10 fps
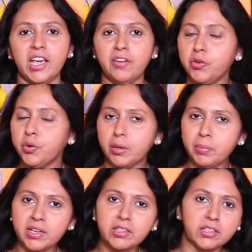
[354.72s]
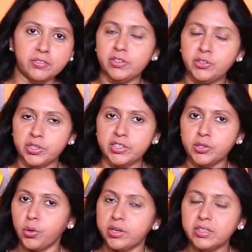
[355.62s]
If you keep it in the refrigerator
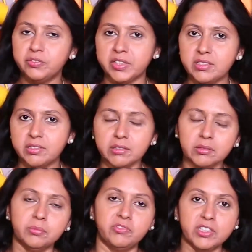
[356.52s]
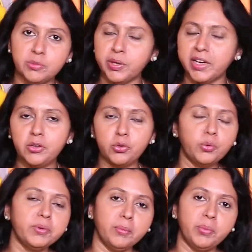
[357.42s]
or in the freezer, first bring it to
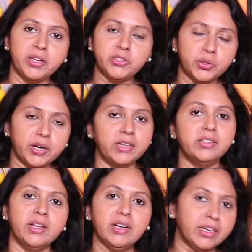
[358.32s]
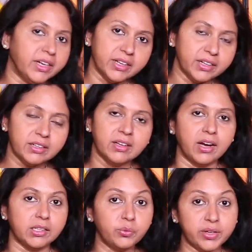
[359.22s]
room temperature and then knead it,
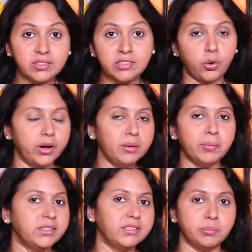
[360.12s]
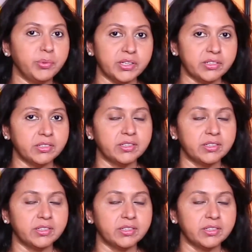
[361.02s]
otherwise the oil might separate.